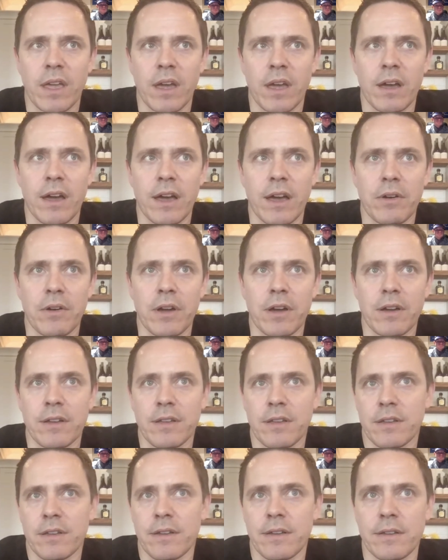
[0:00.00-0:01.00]
I
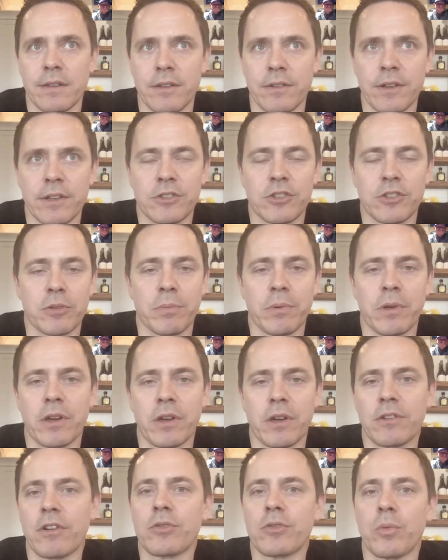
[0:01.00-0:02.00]
he took me
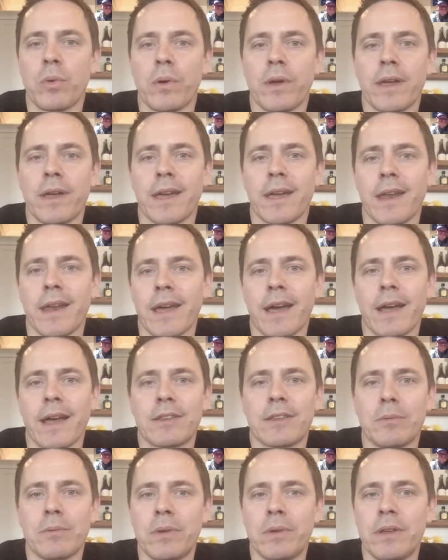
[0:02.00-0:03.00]
under his wing, and I
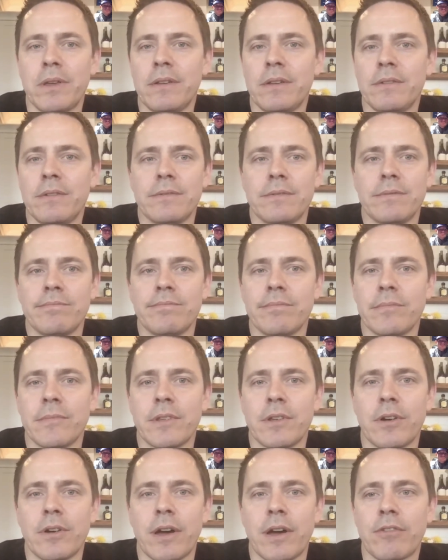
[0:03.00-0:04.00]
got to be
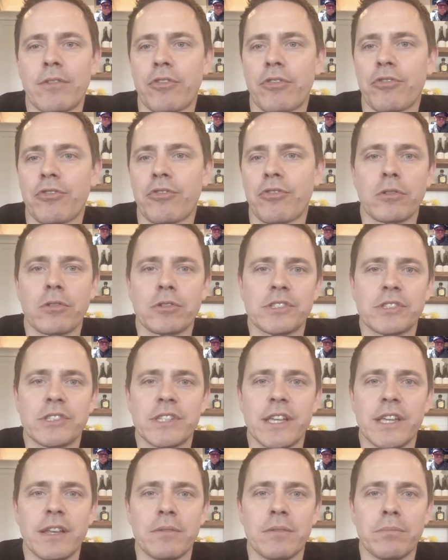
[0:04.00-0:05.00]
have a front row
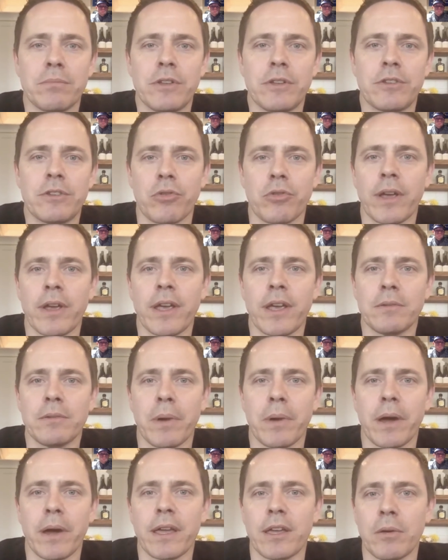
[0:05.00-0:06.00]
seat and be trained
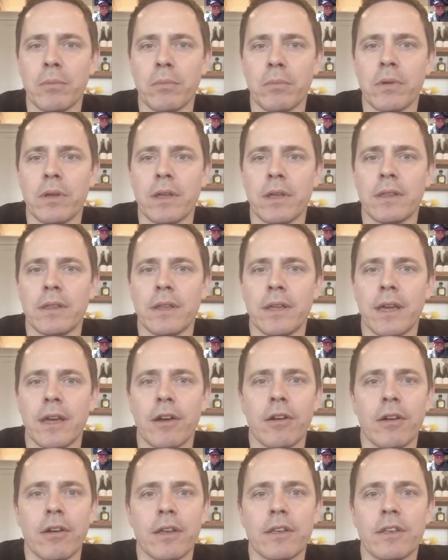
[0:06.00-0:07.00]
by him in the
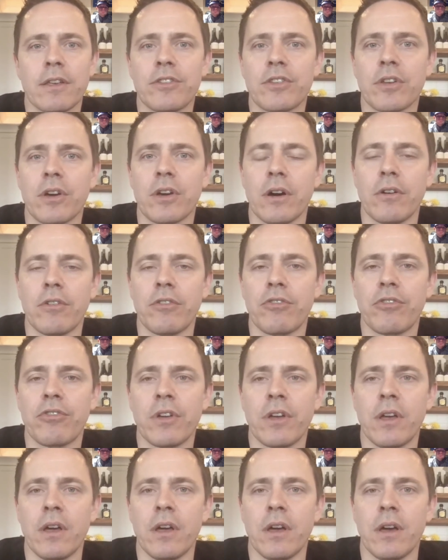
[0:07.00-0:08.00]
areas
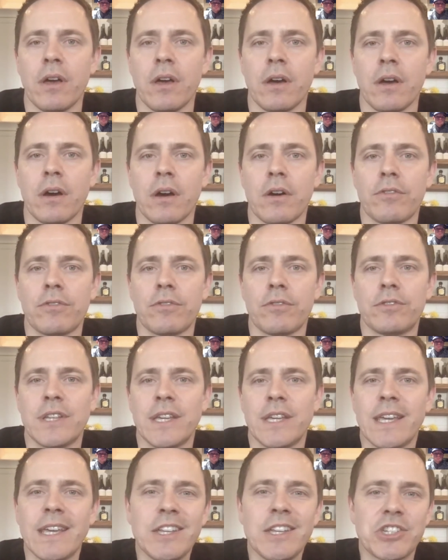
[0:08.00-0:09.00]
of
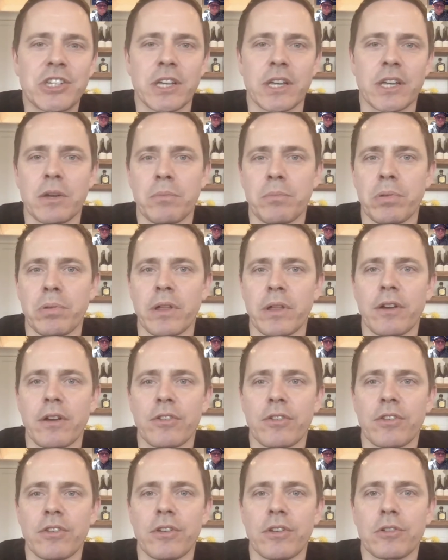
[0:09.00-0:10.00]
teaching
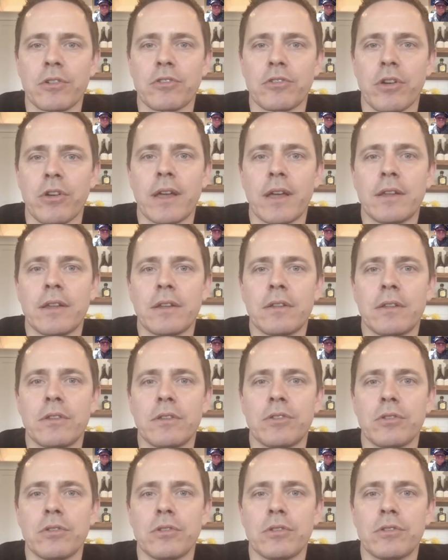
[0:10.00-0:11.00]
players, trying
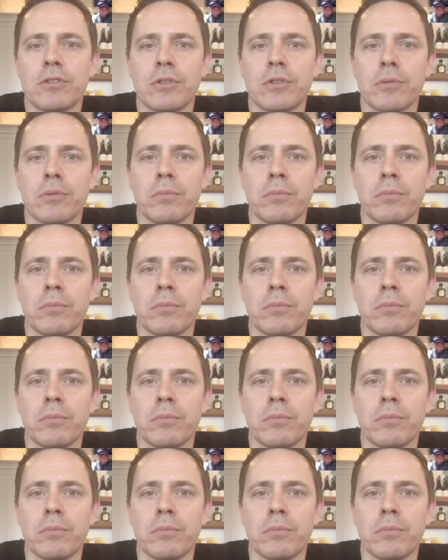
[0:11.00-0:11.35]
to